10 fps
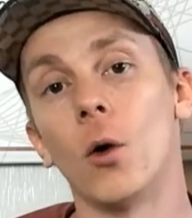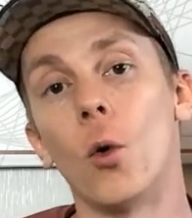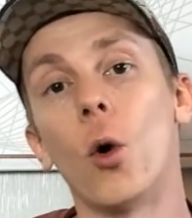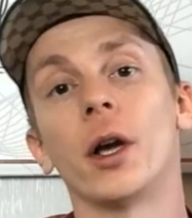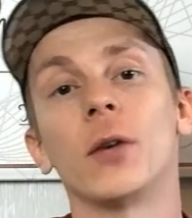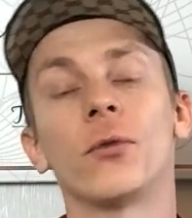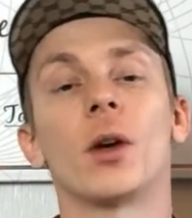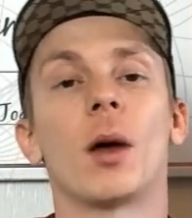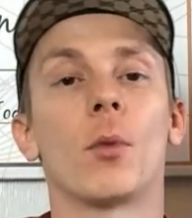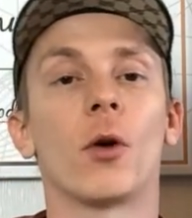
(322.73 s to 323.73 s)
or if
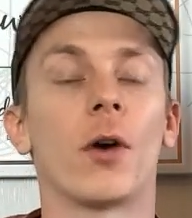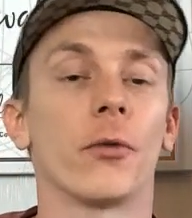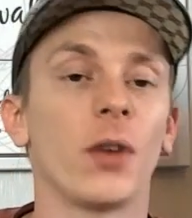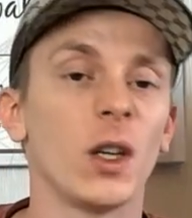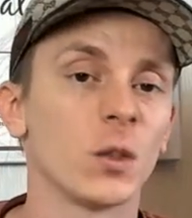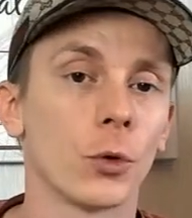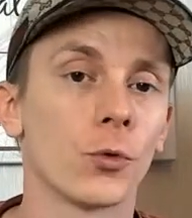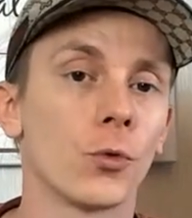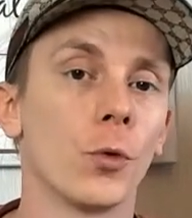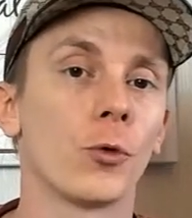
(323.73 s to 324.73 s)
you're a member of our
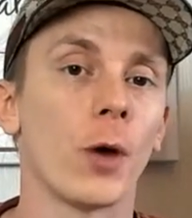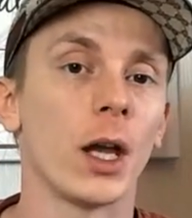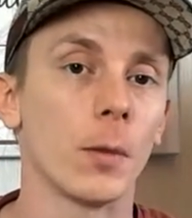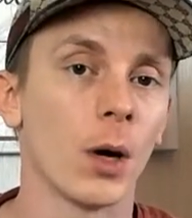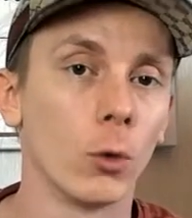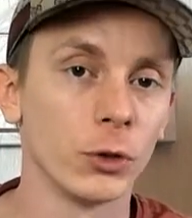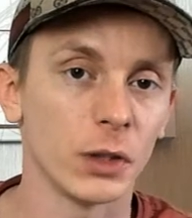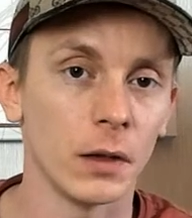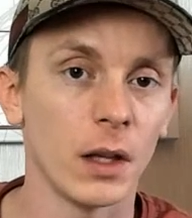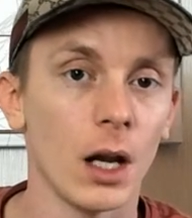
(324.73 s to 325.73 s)
Facebook group, create a
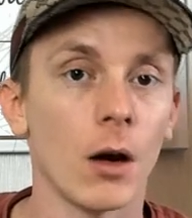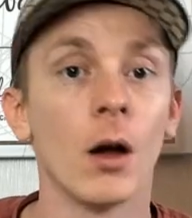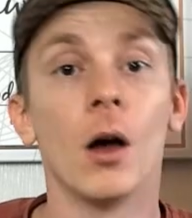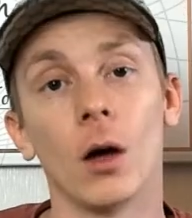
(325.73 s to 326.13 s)
post in there,